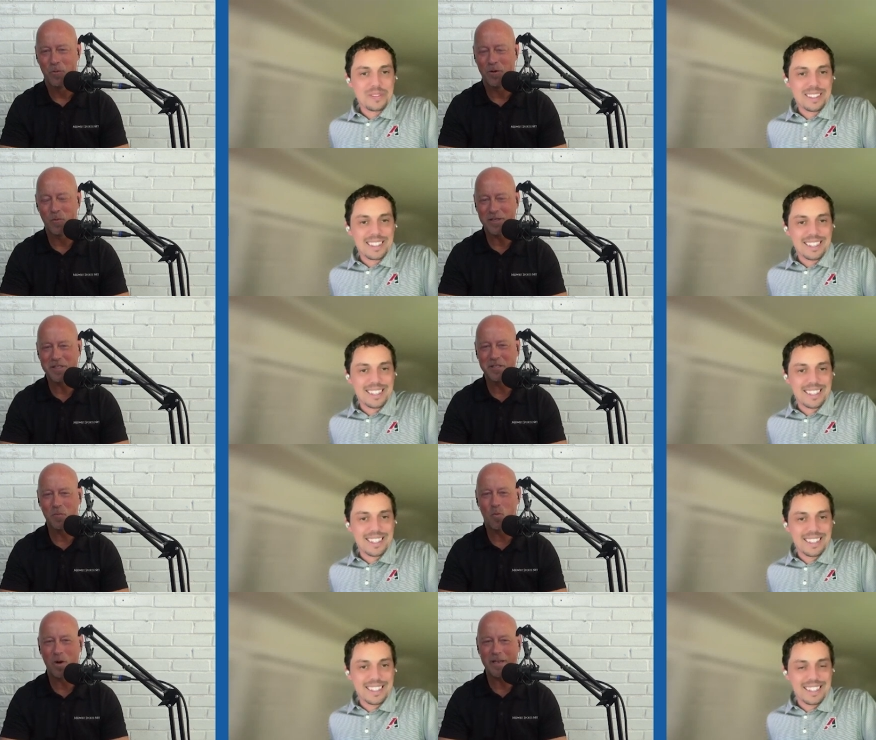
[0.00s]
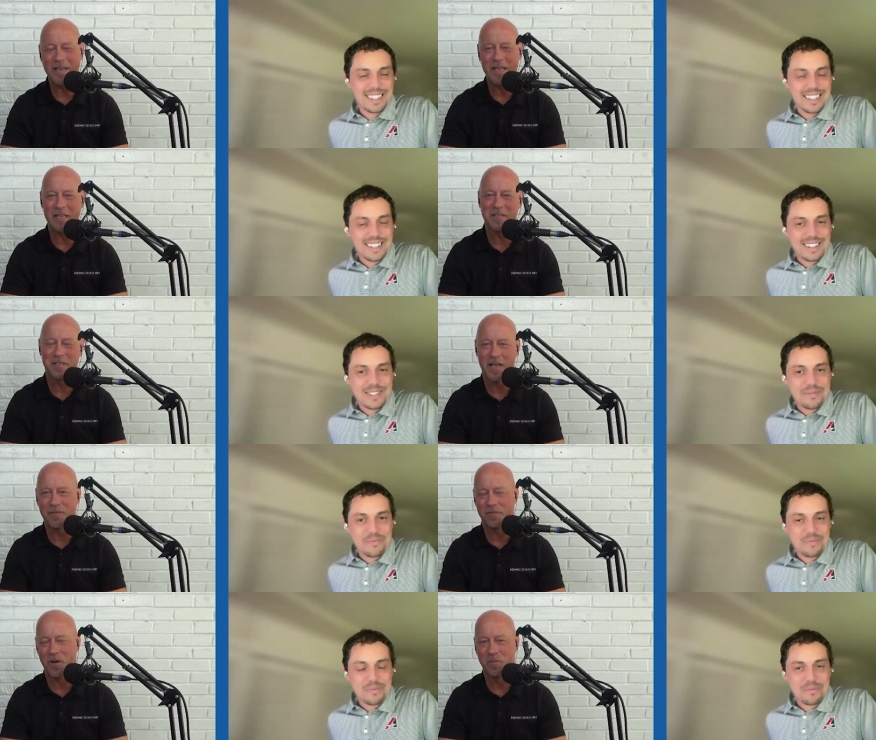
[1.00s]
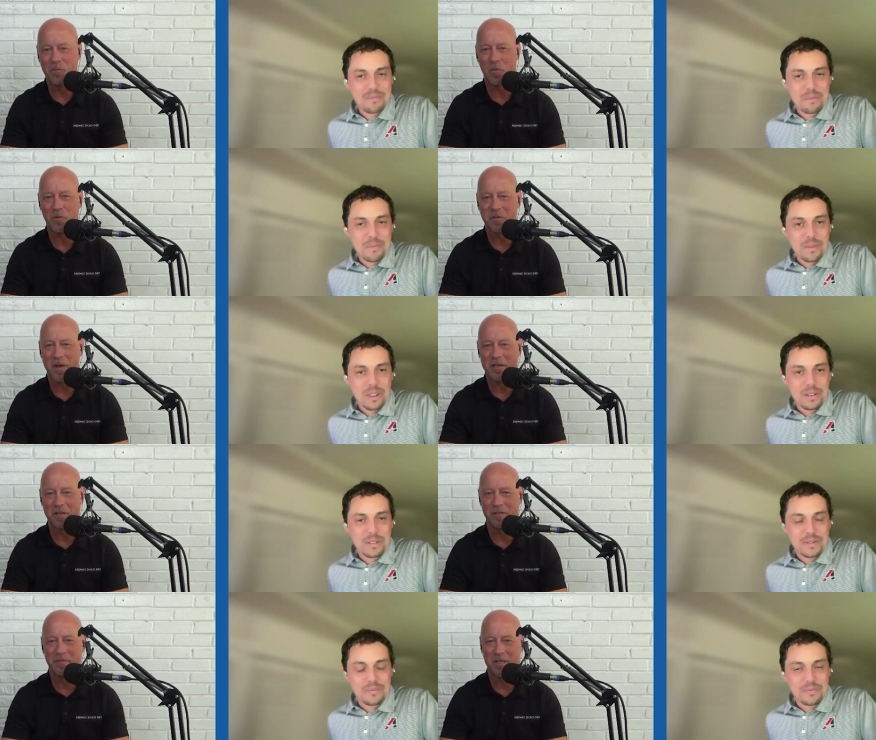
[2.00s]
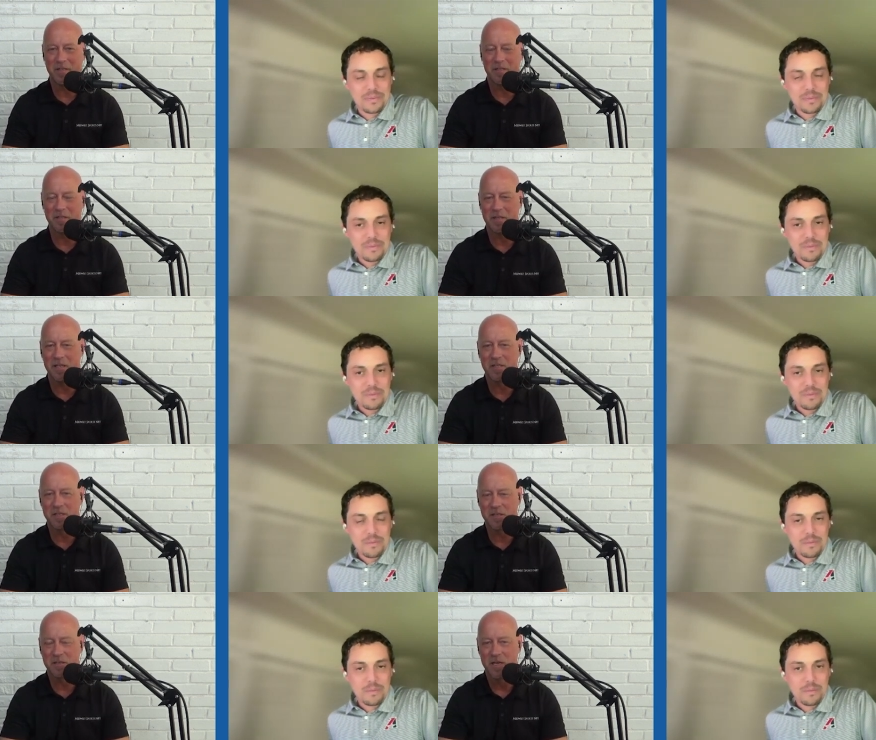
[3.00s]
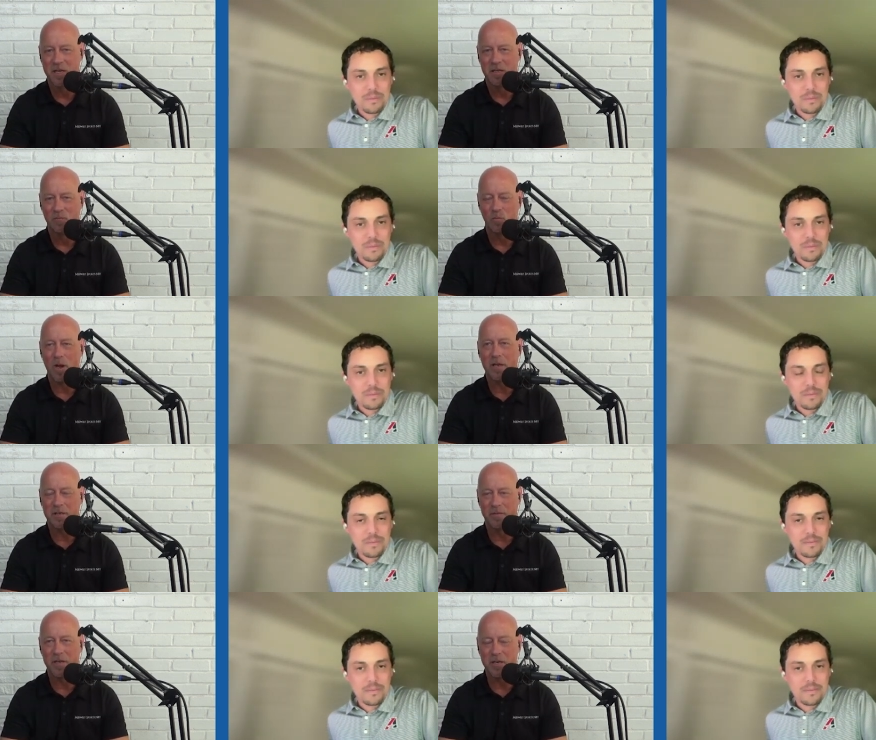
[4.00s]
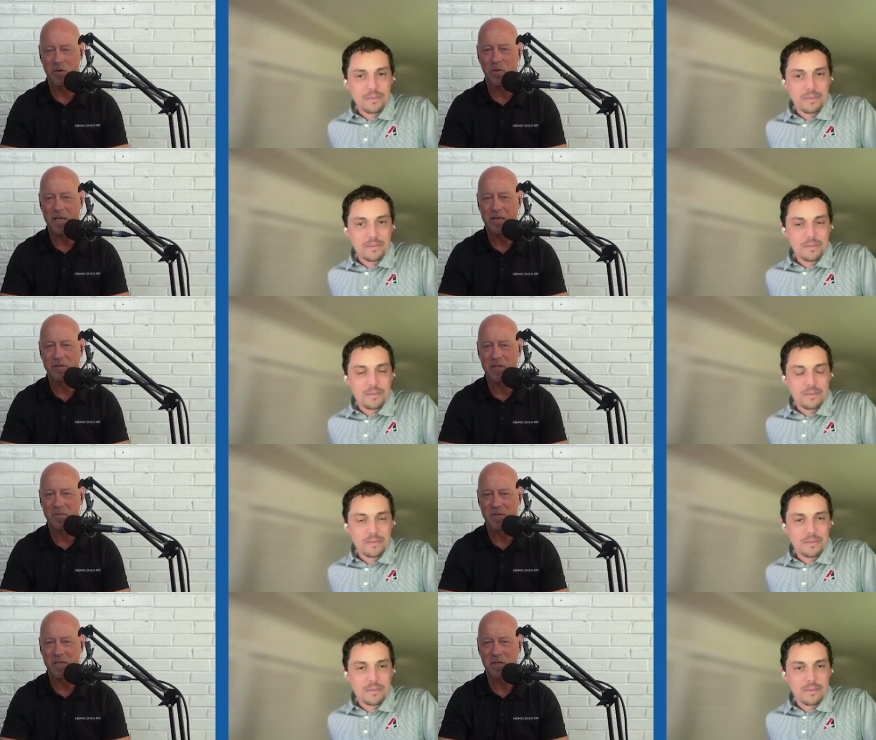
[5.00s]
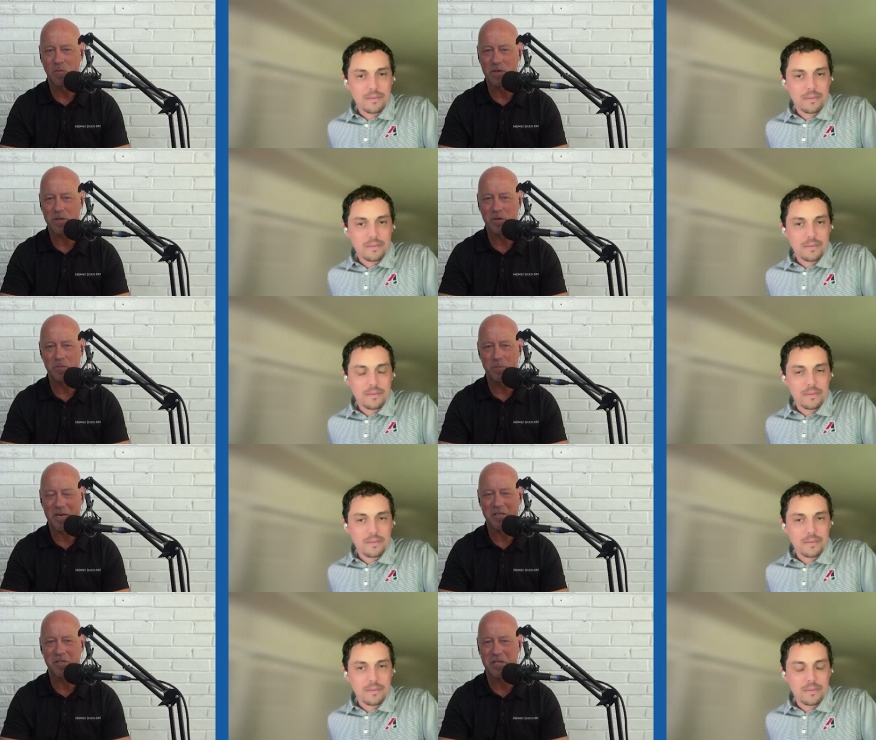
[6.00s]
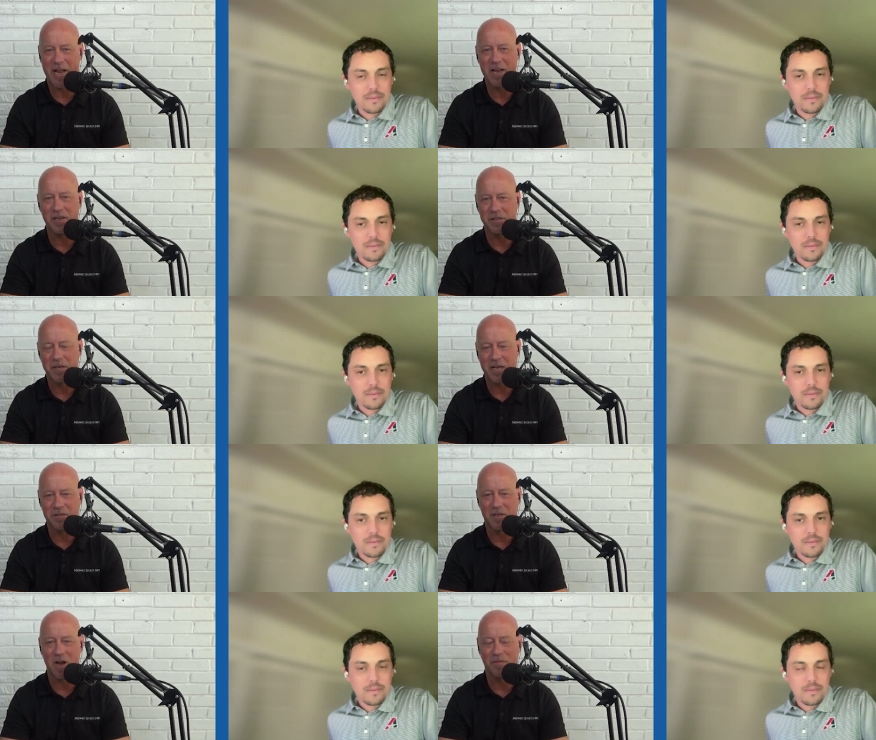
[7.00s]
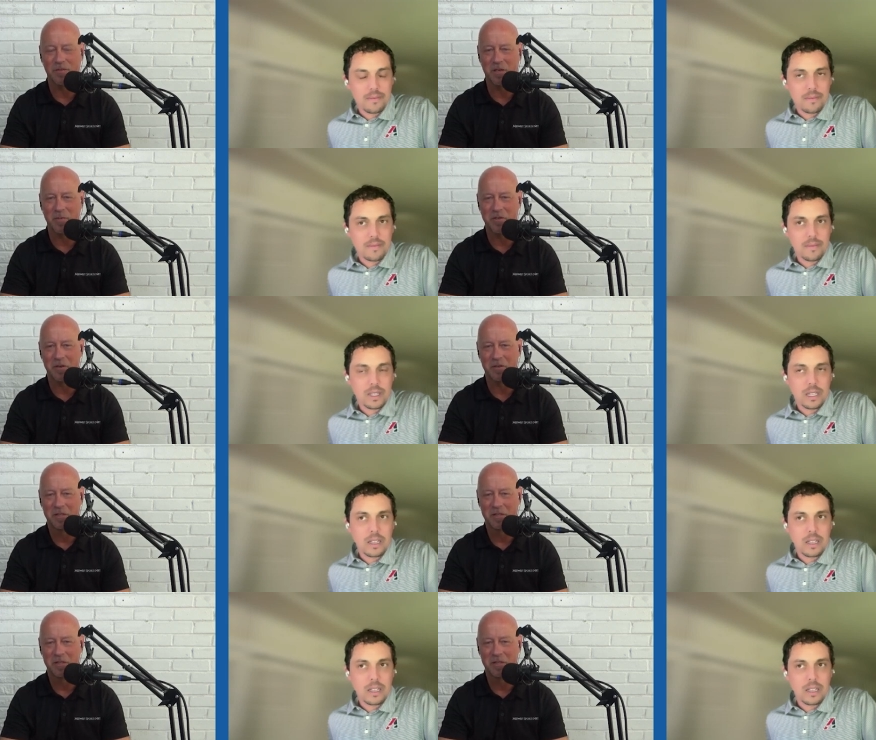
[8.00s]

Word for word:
Speaker 1: what what's what is from your perspective this this relatively new into the position? What's your biggest challenge as a conference commissioner?